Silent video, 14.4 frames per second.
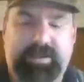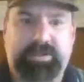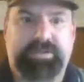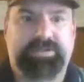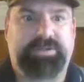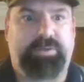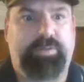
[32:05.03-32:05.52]

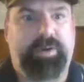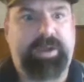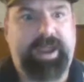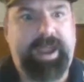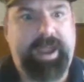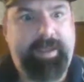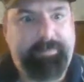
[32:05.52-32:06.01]
So what
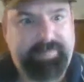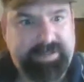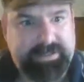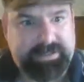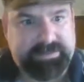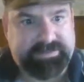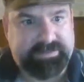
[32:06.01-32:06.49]

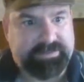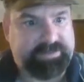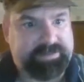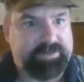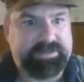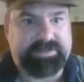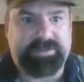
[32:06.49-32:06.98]
happens? There's
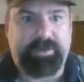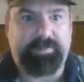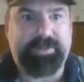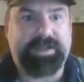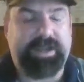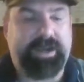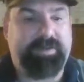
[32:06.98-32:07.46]
only so
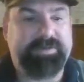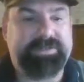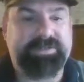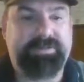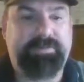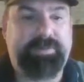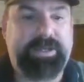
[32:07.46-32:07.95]
many hours
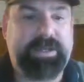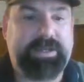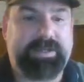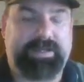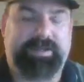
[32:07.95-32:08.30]
in the week.